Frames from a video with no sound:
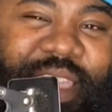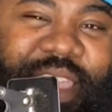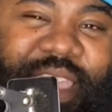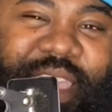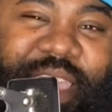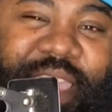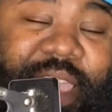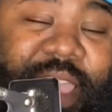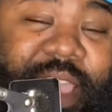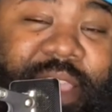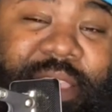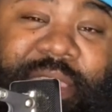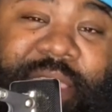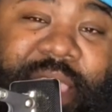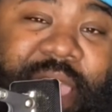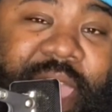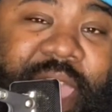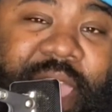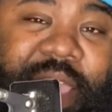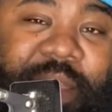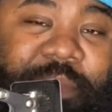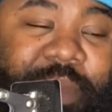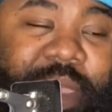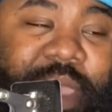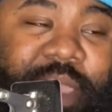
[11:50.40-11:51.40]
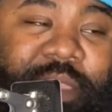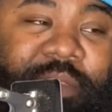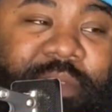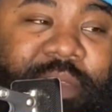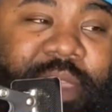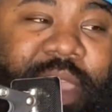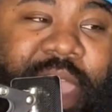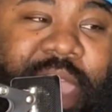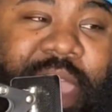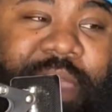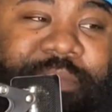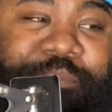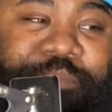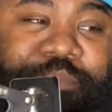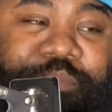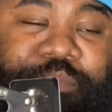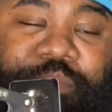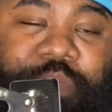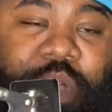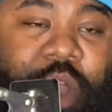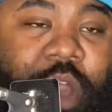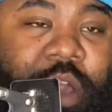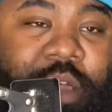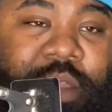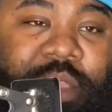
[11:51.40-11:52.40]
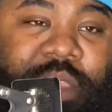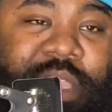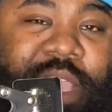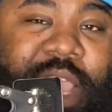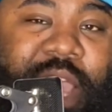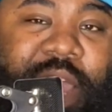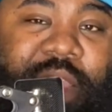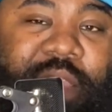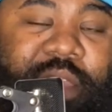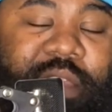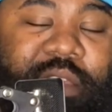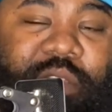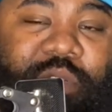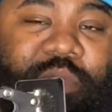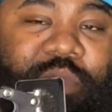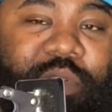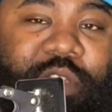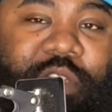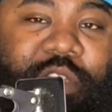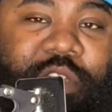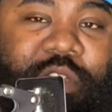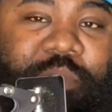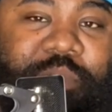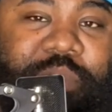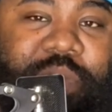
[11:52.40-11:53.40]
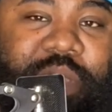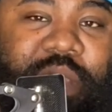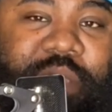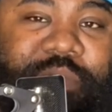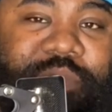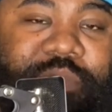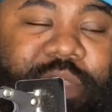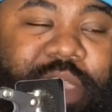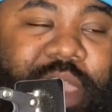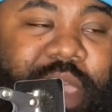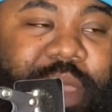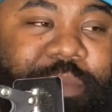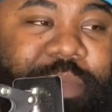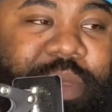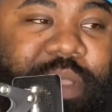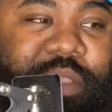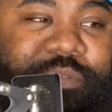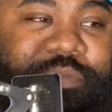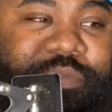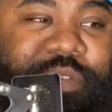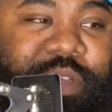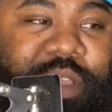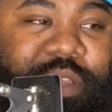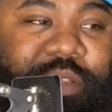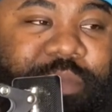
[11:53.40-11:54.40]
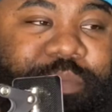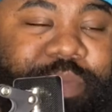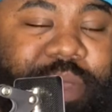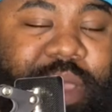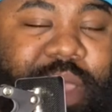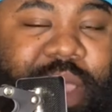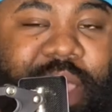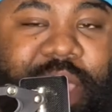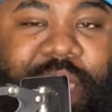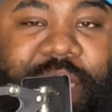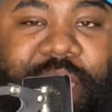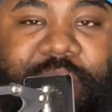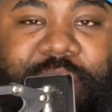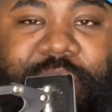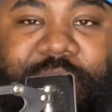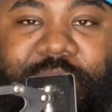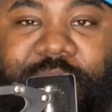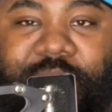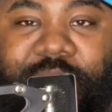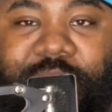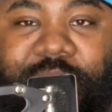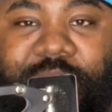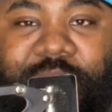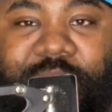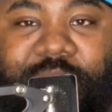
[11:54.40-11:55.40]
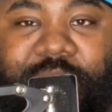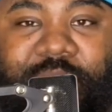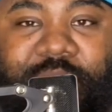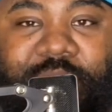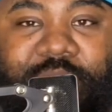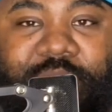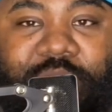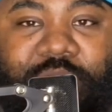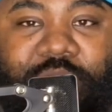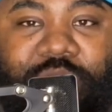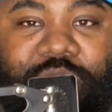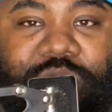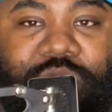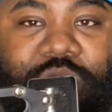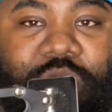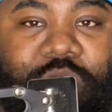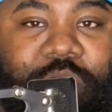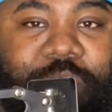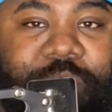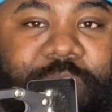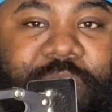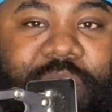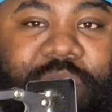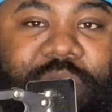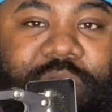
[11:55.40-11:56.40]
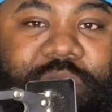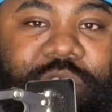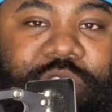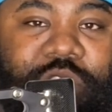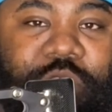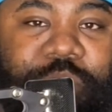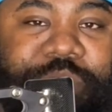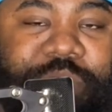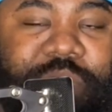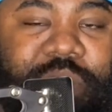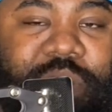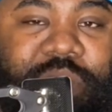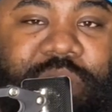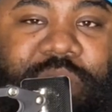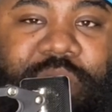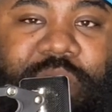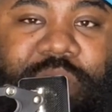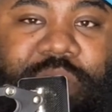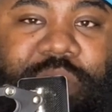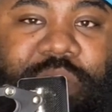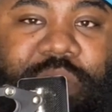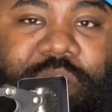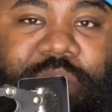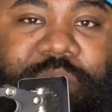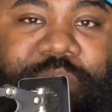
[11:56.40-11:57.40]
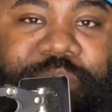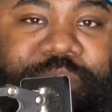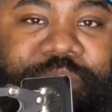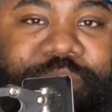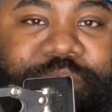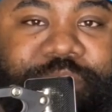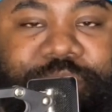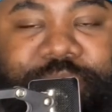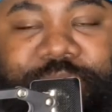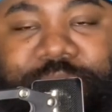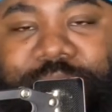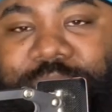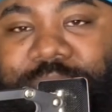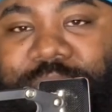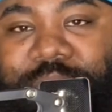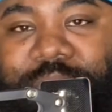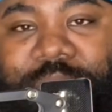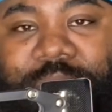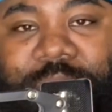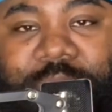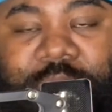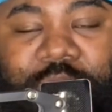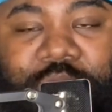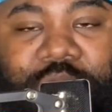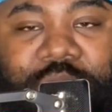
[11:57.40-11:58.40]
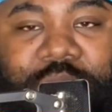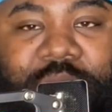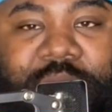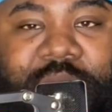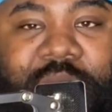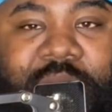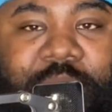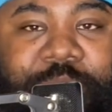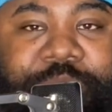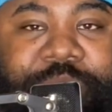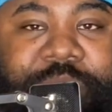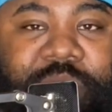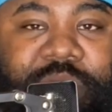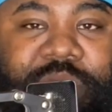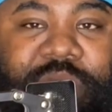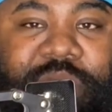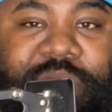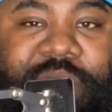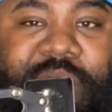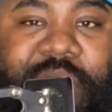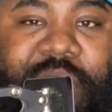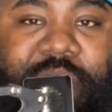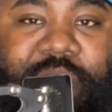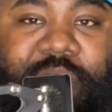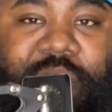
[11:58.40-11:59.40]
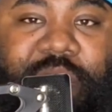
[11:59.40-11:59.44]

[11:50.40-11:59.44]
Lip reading: That's sad, man. You can have all the talent in the world, but if you got motherfuckers behind closed door making stupid decisions, you just got a bunch of talented